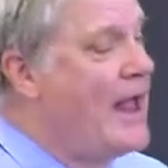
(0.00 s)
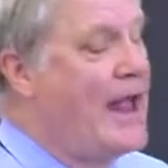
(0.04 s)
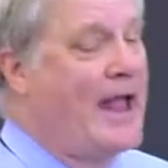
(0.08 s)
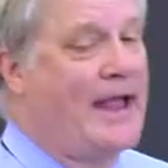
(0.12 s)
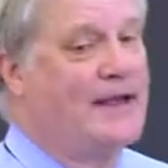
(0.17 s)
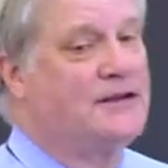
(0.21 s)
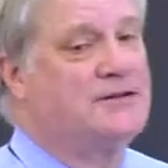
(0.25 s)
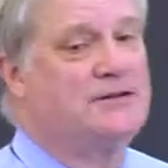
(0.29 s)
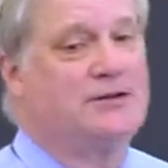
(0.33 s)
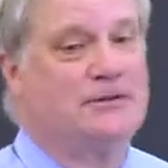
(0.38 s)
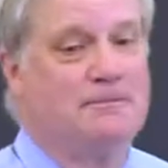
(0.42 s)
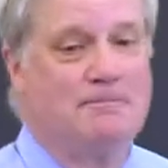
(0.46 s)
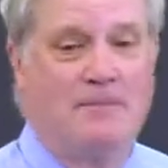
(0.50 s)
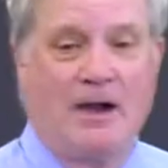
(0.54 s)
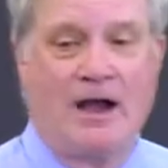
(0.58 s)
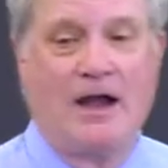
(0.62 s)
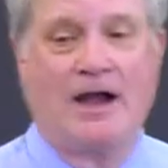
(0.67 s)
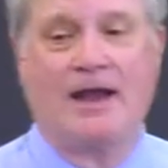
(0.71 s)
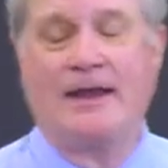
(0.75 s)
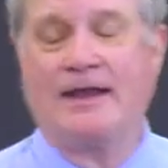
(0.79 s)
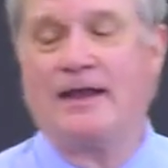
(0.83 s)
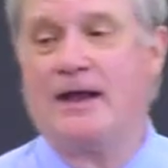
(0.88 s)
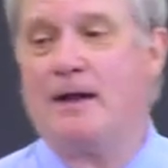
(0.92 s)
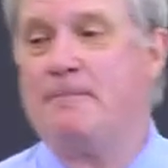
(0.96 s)
and to
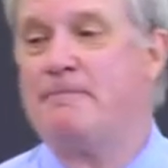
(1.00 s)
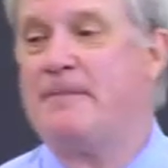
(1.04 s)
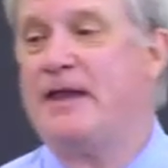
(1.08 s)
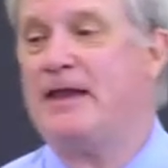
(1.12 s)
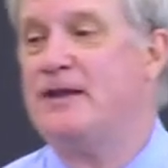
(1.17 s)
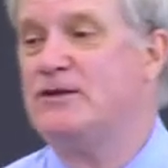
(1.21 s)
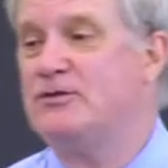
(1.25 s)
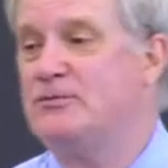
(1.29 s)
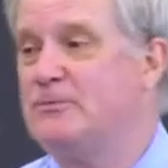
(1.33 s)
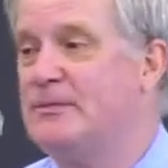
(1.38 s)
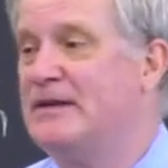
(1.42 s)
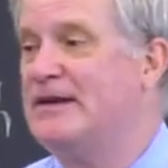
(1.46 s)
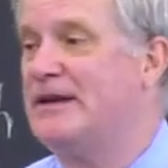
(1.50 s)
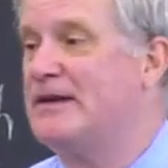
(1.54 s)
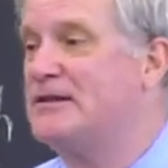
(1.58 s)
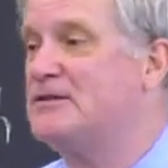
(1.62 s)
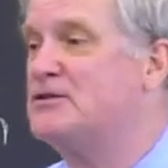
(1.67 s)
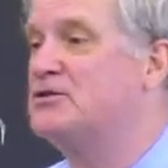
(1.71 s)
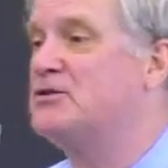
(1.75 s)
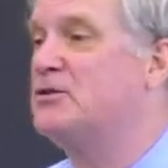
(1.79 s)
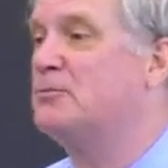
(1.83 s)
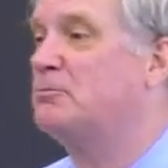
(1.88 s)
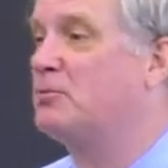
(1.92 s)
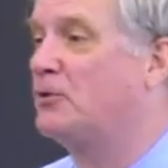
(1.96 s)
my amazement
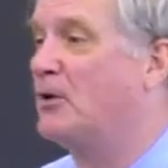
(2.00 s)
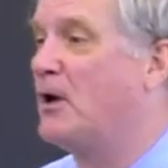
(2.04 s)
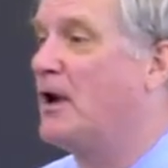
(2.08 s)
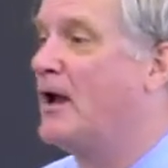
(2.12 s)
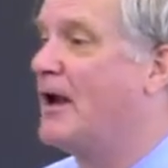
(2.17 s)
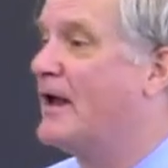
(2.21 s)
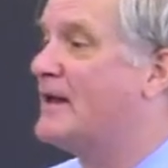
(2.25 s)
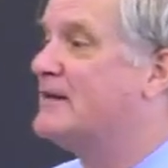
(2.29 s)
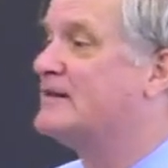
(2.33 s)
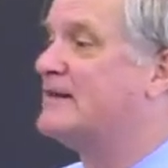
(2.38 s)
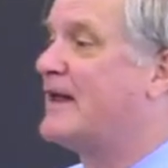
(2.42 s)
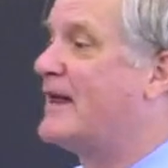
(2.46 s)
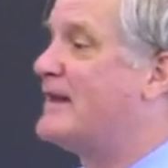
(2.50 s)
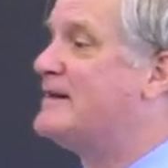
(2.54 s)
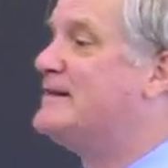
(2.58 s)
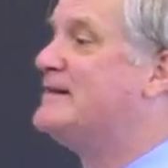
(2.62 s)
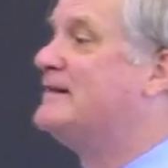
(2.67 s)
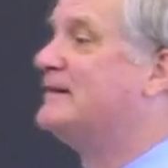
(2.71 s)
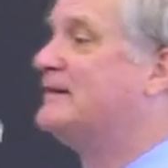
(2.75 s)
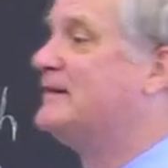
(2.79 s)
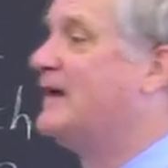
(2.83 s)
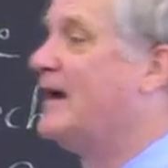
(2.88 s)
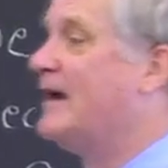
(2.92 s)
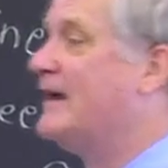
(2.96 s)
and surprise and
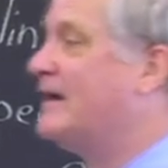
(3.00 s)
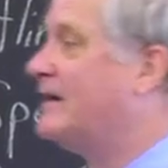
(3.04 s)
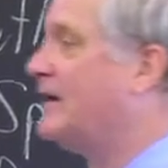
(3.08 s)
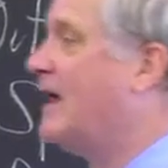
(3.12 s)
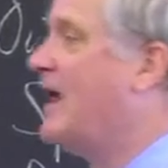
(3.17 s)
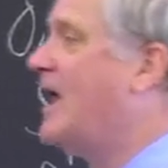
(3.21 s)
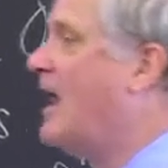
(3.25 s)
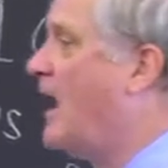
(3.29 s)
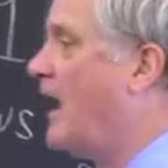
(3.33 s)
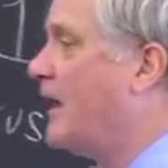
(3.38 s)
delight,